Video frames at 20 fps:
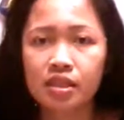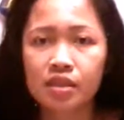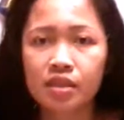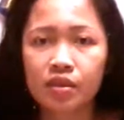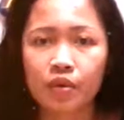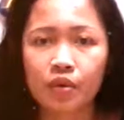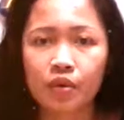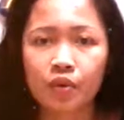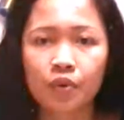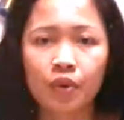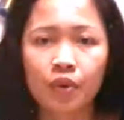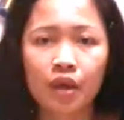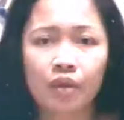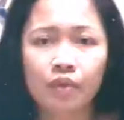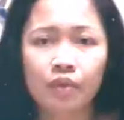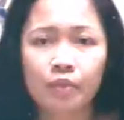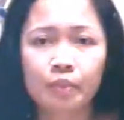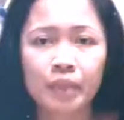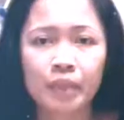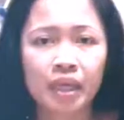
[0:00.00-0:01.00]
so
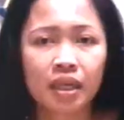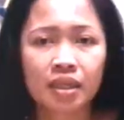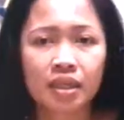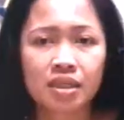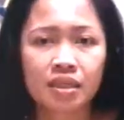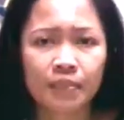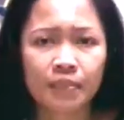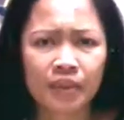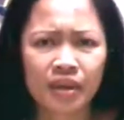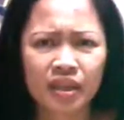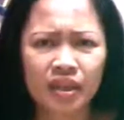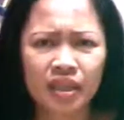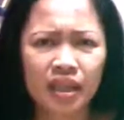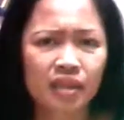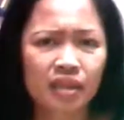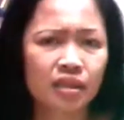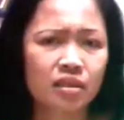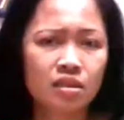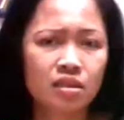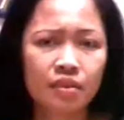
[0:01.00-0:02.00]
i'll make a separate
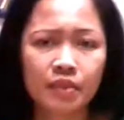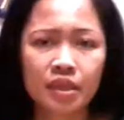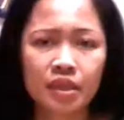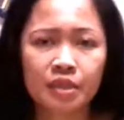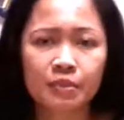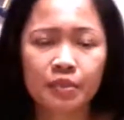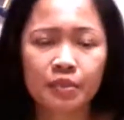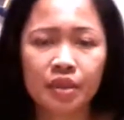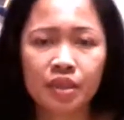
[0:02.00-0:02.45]
i think separate